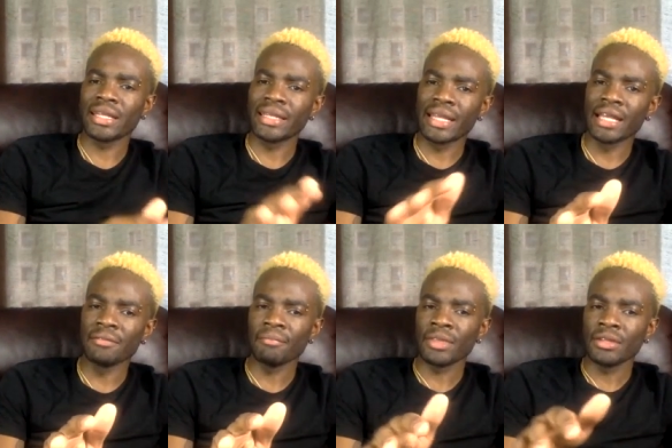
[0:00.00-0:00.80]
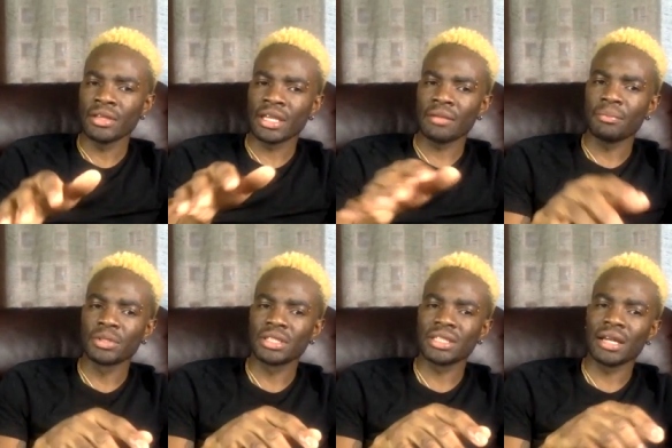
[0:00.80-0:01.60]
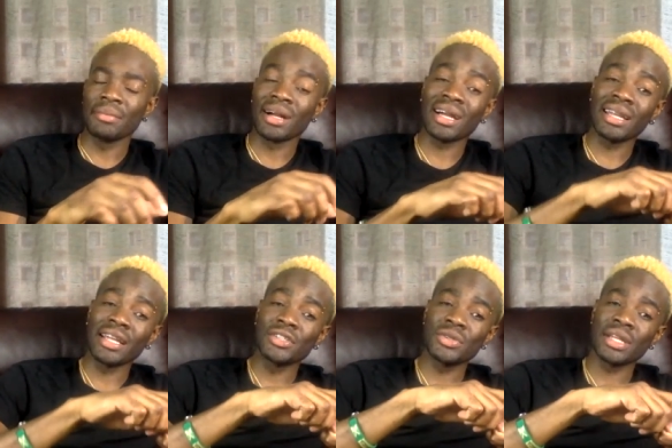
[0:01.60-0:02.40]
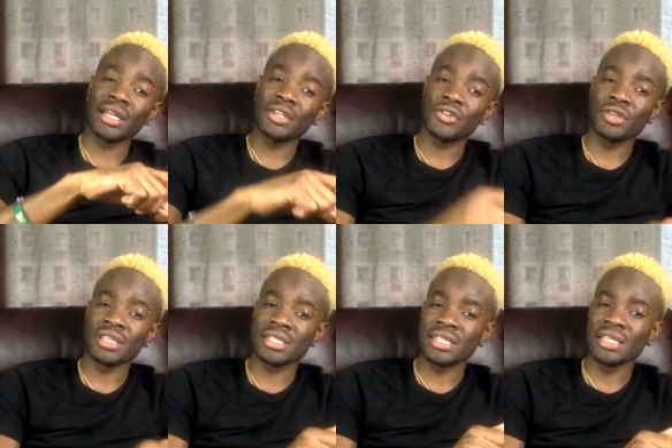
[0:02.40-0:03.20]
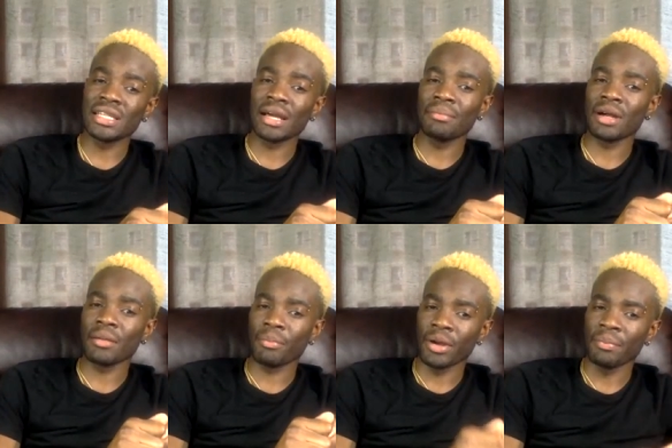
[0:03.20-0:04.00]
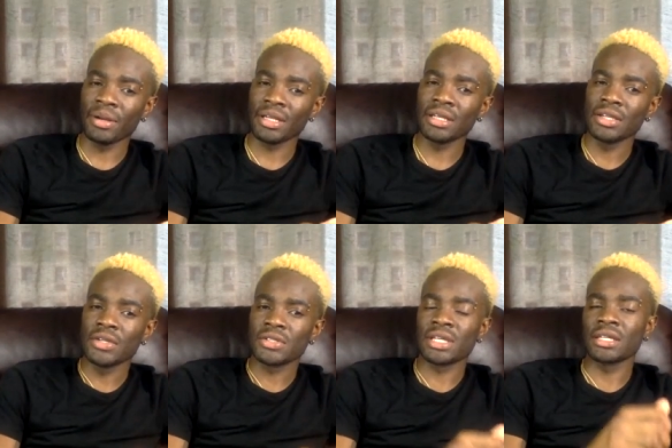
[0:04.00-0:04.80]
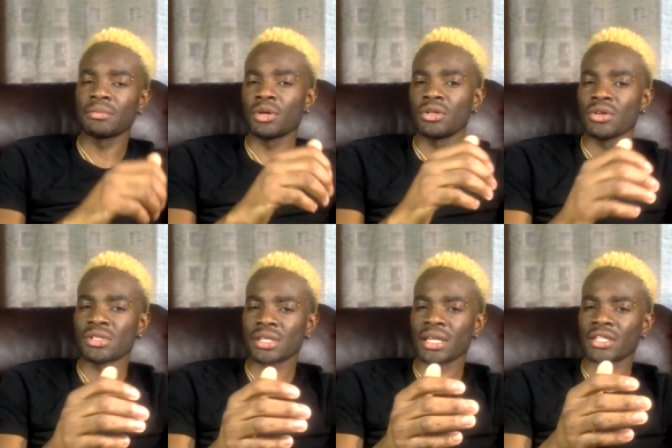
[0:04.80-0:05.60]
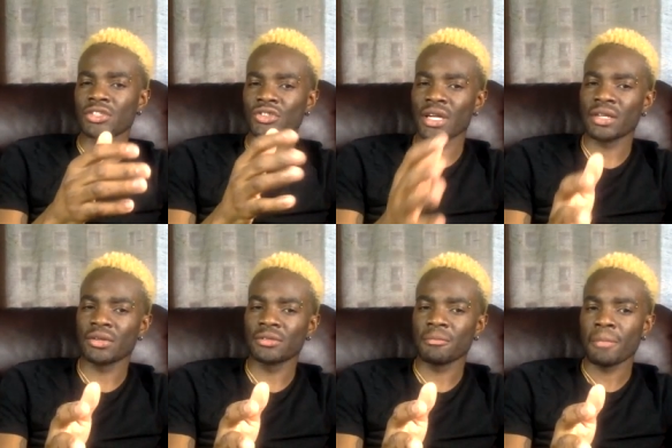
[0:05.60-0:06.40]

Then you can put it in a bag and ensure that you, you seal that bag properly so that the bone doesn't get dry out.